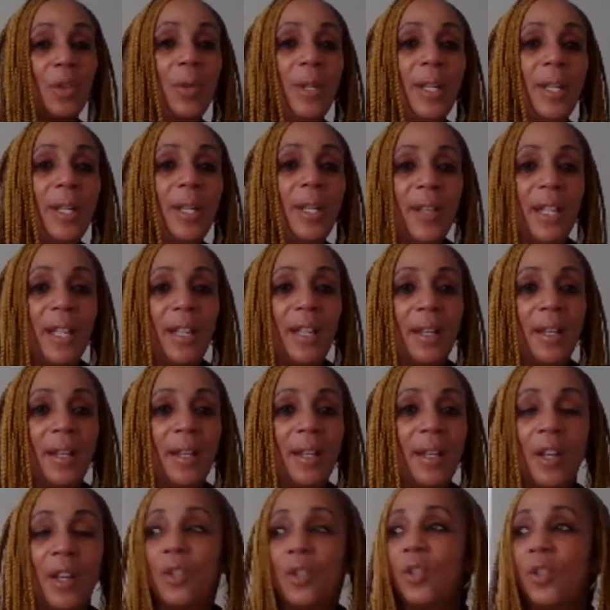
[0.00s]
you live in,
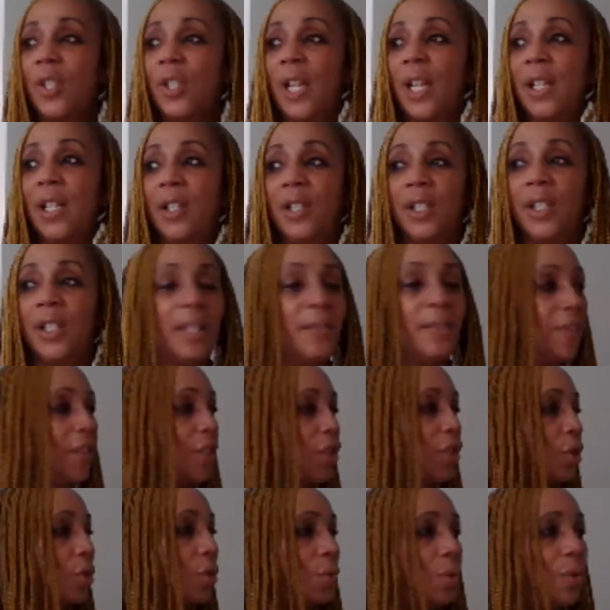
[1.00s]
you tell yourself
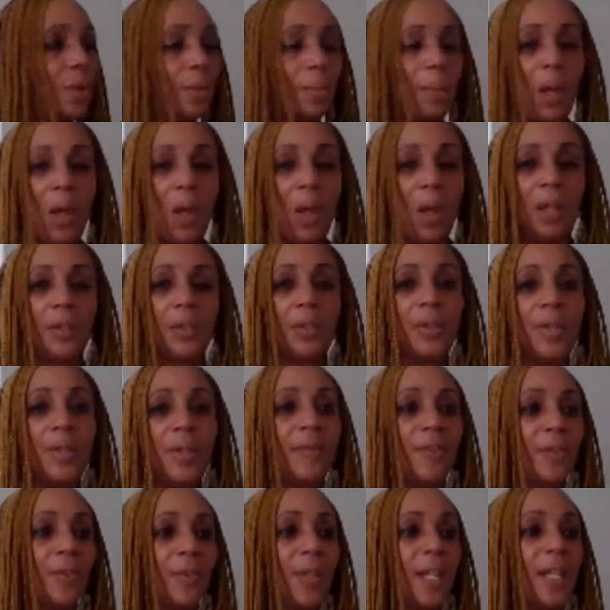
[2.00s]
it's too small. You
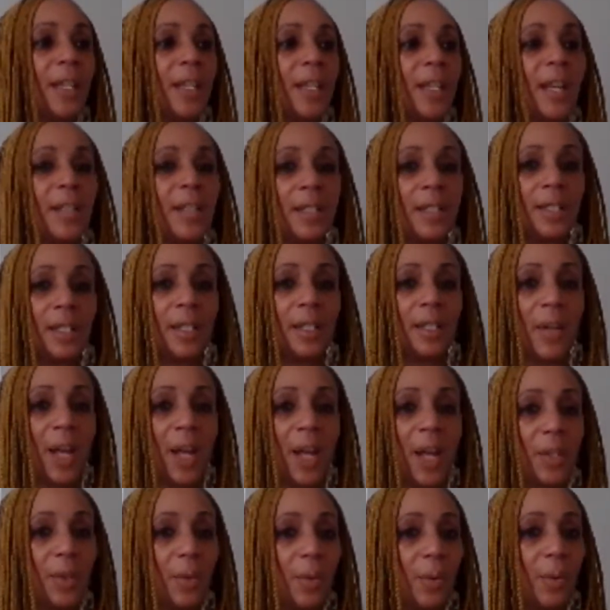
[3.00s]
have 3,000
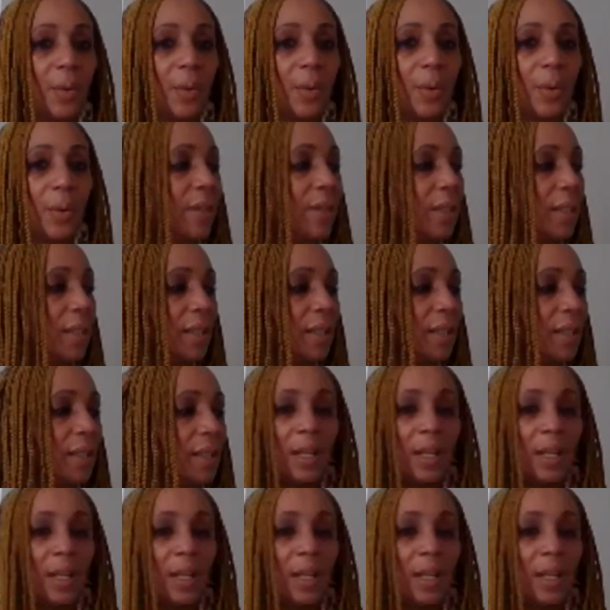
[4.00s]
square foot.